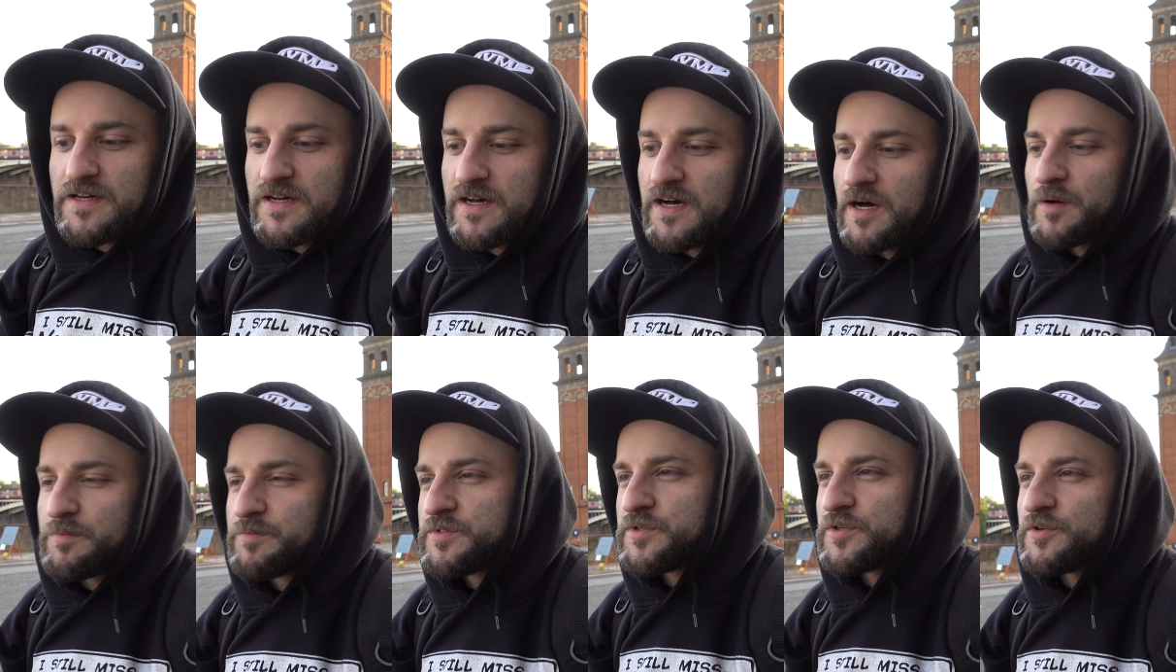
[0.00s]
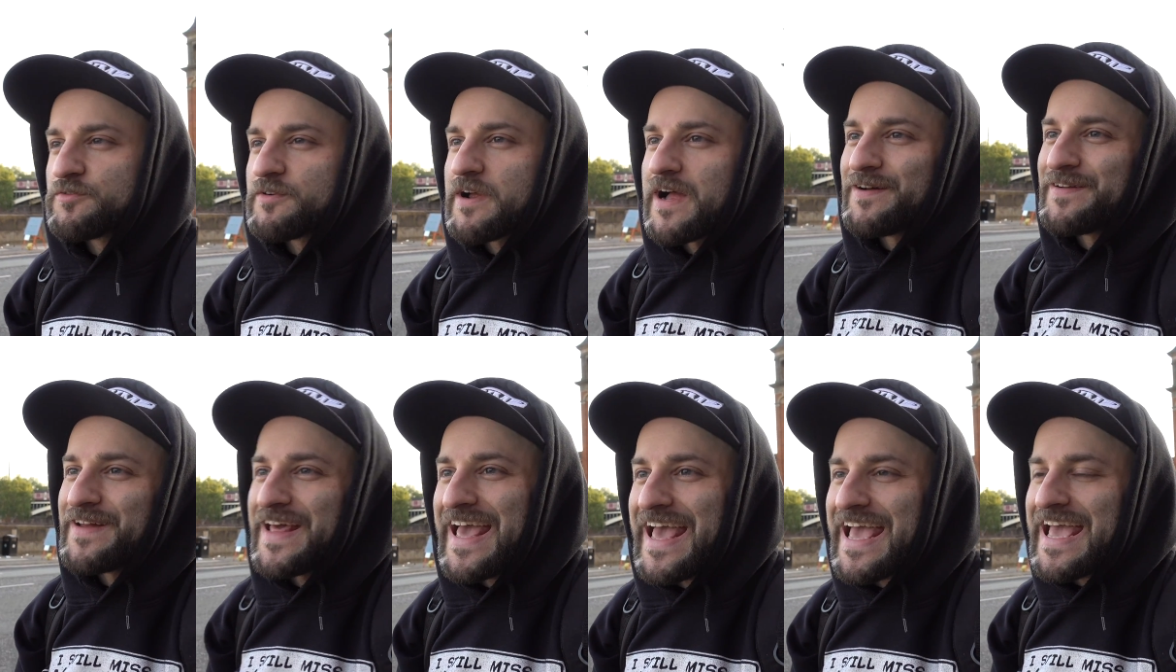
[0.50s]
up to
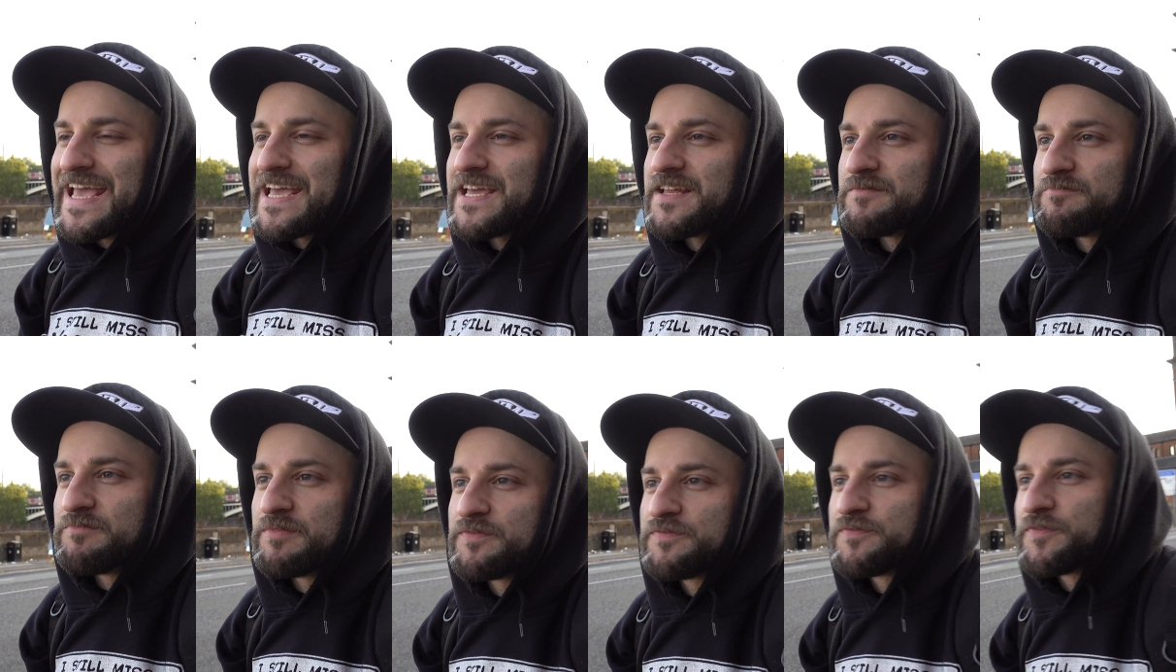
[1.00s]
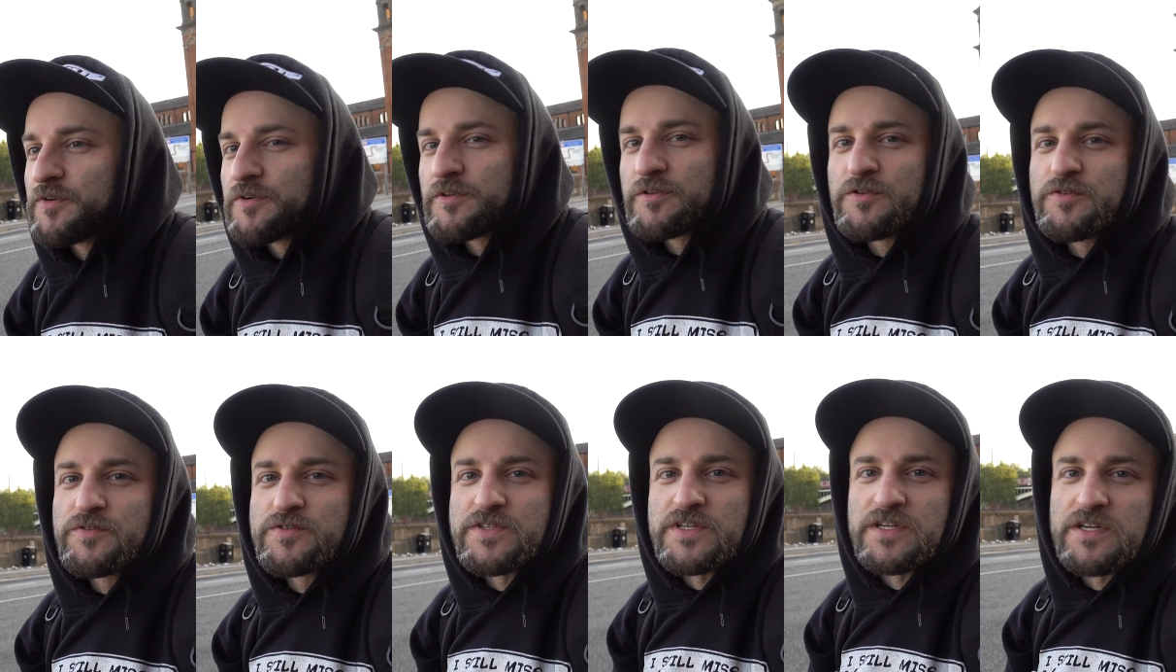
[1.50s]
around 8 before
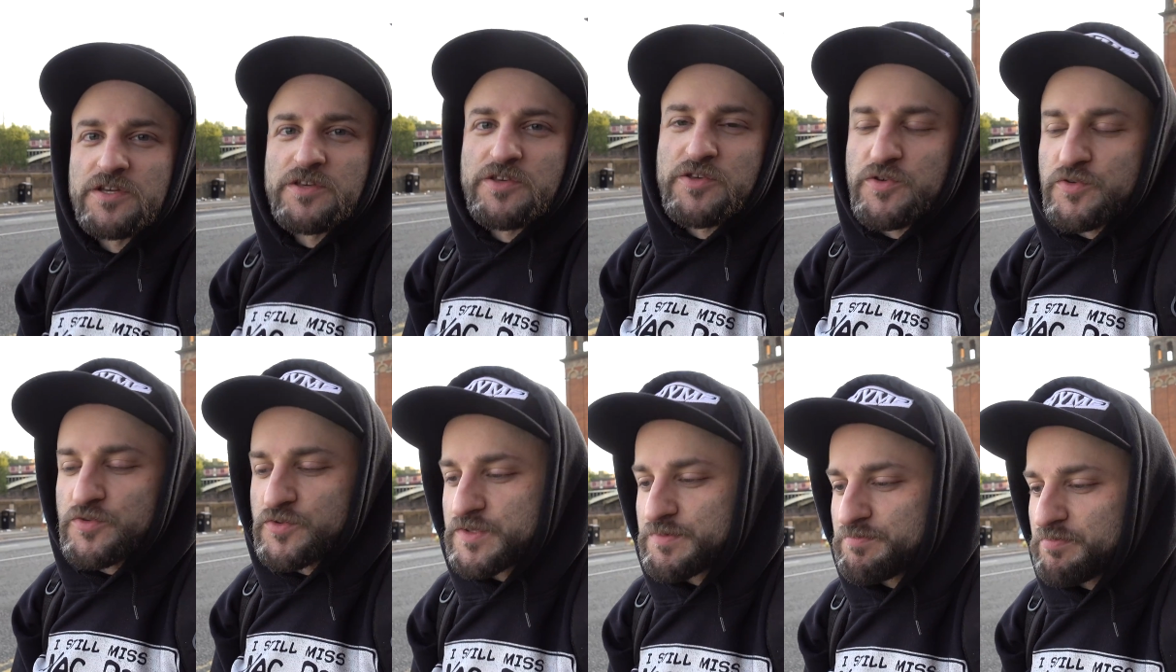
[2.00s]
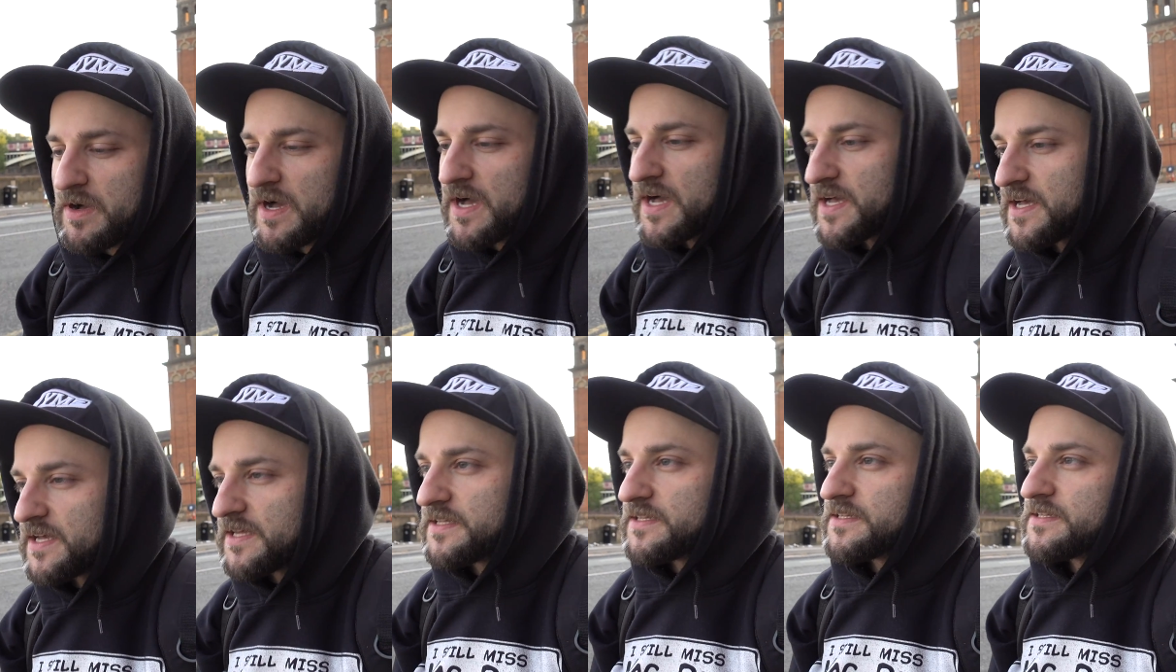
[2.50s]
losing a huge
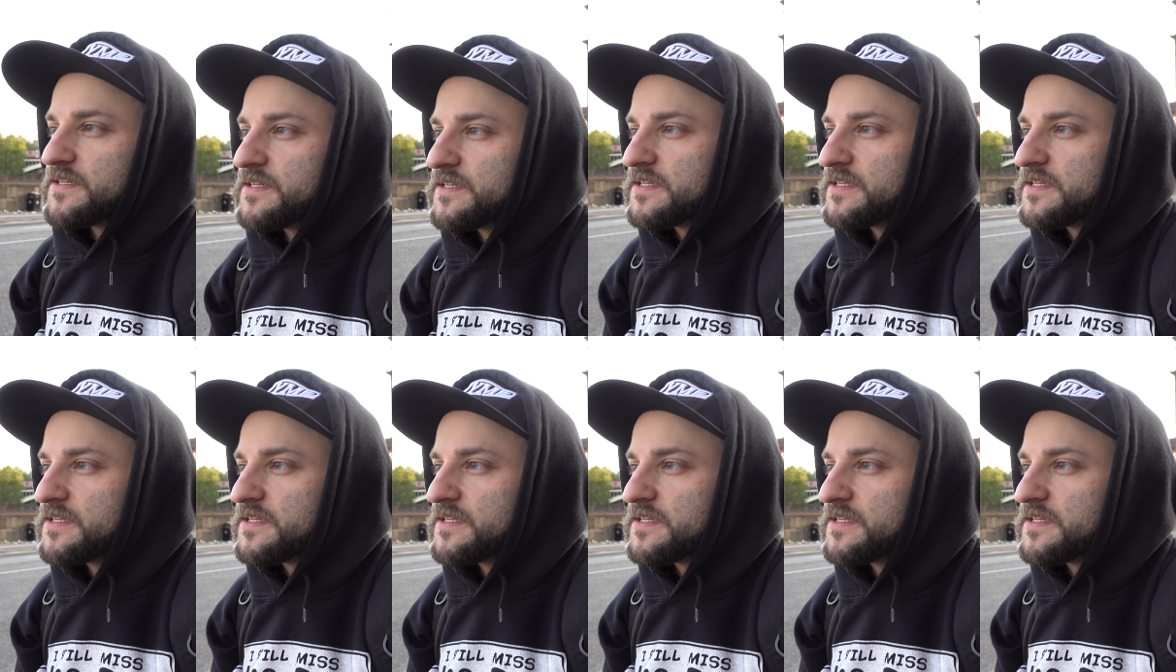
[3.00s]
pot.